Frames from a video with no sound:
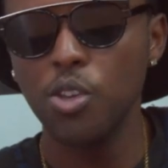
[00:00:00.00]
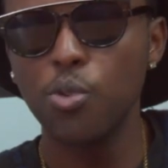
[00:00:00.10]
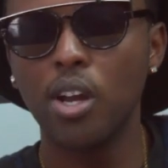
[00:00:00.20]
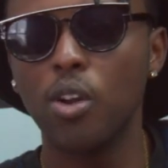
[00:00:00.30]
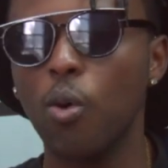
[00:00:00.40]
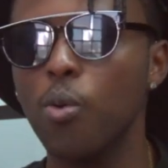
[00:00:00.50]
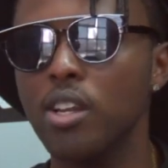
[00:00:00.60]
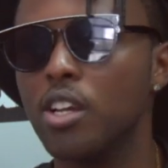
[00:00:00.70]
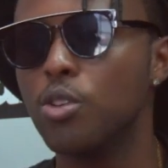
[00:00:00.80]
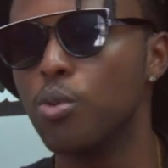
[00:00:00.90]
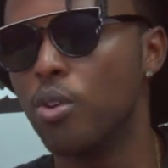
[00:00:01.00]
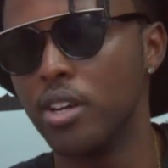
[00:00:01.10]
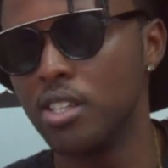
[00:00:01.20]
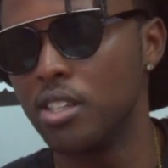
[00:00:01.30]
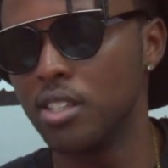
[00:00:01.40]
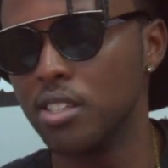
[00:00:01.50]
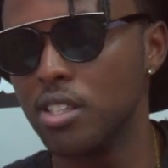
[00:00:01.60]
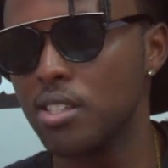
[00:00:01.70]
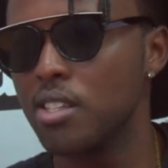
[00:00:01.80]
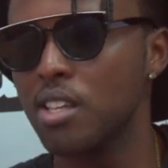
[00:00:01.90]
you can only do great things.
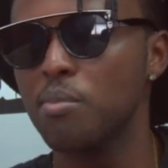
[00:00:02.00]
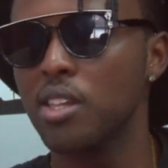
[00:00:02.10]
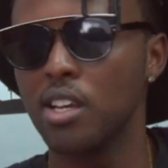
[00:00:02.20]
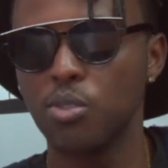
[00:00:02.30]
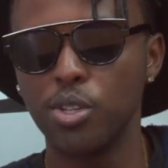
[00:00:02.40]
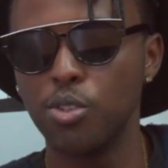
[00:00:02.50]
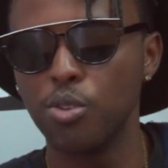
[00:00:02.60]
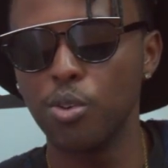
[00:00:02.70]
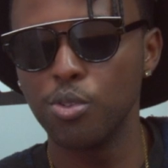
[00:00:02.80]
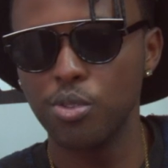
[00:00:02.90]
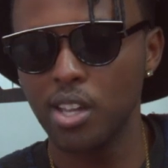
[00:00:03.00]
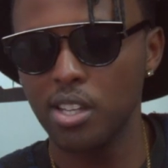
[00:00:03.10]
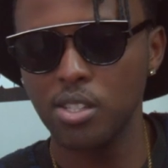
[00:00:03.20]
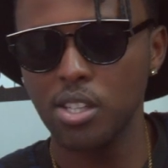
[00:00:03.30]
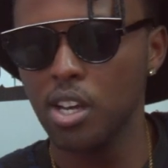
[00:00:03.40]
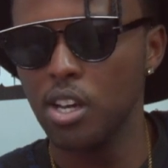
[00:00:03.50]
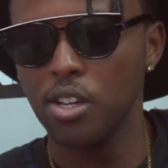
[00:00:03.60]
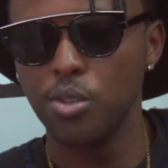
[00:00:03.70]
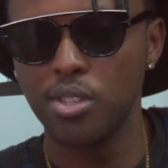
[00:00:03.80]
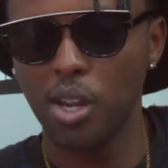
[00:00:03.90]
It's the same thing as when, you know, you start
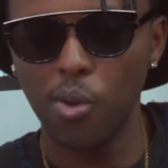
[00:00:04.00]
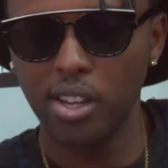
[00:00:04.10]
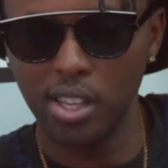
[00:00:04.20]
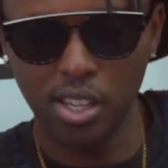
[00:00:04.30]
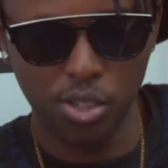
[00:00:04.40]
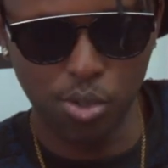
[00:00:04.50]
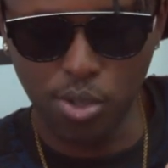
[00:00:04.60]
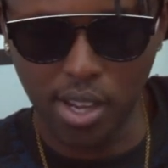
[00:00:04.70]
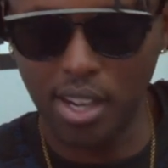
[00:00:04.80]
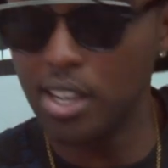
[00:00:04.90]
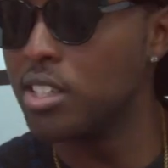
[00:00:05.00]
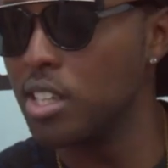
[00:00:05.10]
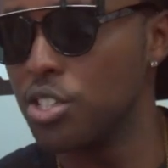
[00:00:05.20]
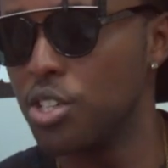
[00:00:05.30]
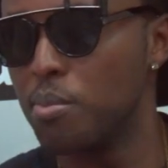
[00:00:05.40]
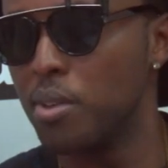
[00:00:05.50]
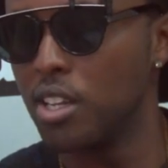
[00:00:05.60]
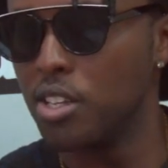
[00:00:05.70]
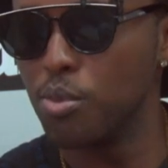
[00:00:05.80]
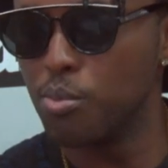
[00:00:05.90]
working and you get an internship
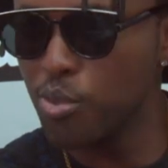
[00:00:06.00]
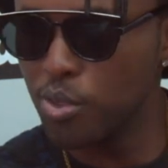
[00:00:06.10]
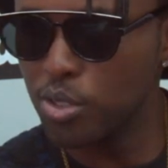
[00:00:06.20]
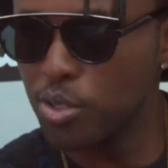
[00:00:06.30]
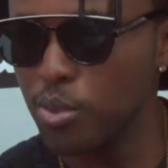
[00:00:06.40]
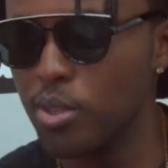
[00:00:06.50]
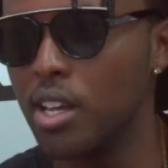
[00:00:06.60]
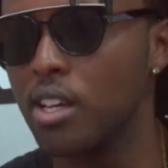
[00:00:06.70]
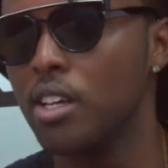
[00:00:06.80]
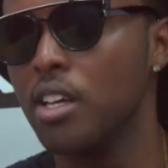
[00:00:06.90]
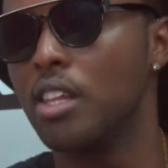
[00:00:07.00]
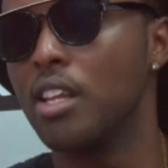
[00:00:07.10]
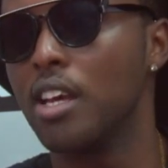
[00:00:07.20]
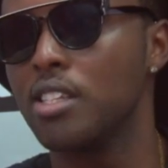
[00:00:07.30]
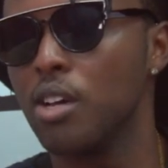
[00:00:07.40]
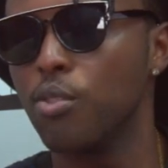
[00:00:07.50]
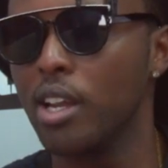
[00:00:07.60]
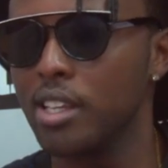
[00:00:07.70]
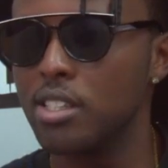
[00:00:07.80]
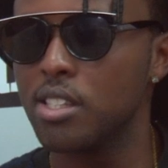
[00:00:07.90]
and then you move on to the next level.
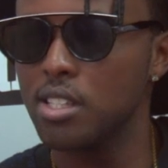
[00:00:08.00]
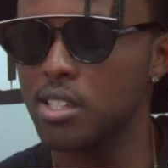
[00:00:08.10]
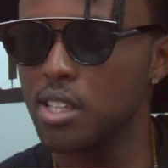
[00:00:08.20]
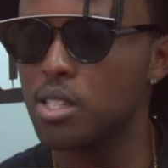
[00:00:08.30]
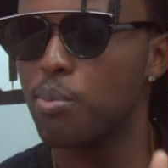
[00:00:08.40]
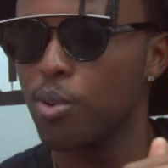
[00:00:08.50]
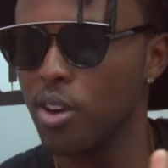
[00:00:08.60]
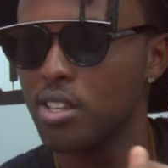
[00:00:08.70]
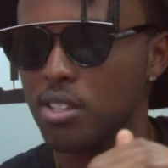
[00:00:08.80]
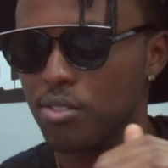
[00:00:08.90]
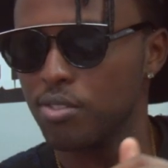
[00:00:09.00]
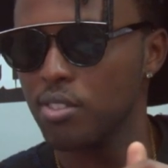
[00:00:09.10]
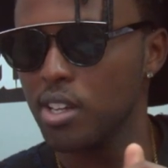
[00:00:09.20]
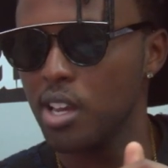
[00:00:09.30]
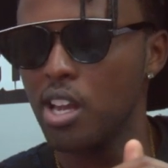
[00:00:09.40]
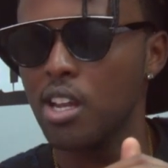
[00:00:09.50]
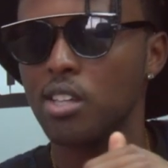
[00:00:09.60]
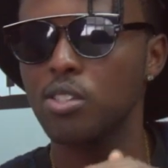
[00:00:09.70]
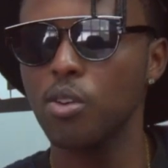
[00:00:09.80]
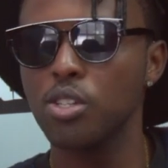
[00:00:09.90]
Like it's progressive. And
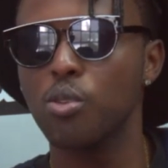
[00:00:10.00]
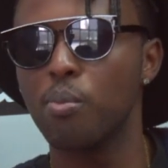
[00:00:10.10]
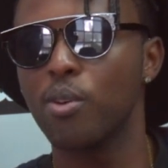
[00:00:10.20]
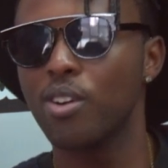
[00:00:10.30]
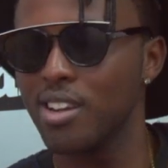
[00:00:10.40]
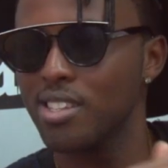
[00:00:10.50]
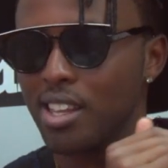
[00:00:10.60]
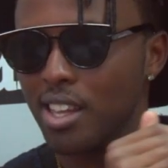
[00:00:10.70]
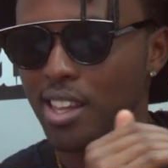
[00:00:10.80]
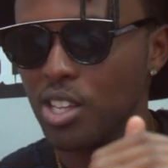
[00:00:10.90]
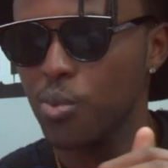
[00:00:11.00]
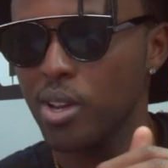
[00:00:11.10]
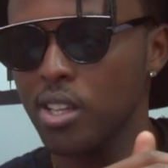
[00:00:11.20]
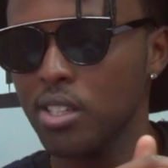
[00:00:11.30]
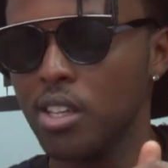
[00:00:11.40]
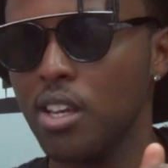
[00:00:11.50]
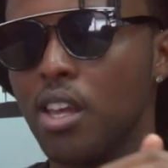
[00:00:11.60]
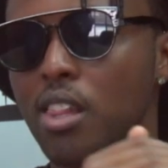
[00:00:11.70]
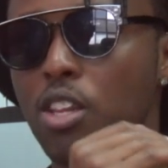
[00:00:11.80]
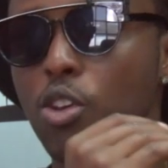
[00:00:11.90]
as long as you're progressing in that way,
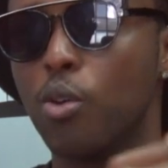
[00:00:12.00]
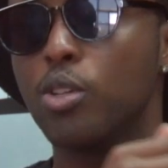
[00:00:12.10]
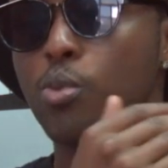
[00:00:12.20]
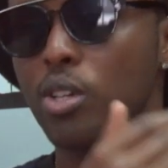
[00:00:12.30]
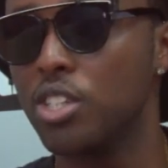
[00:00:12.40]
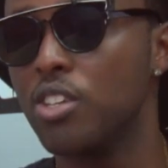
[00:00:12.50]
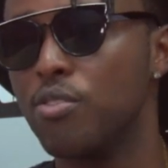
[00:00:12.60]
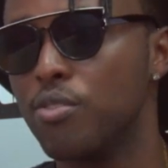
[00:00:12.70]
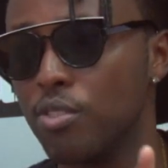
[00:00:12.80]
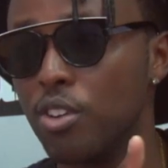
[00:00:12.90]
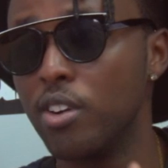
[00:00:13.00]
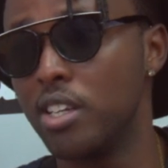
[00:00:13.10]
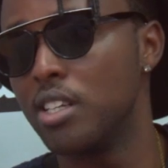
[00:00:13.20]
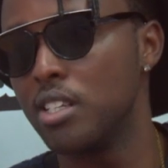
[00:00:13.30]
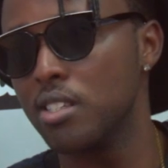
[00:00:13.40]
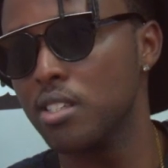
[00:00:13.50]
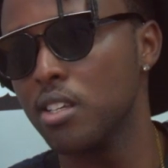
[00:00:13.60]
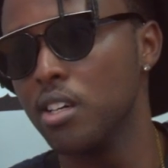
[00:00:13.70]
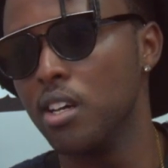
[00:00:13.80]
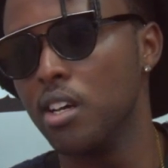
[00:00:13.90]
then you're going to achieve greatness.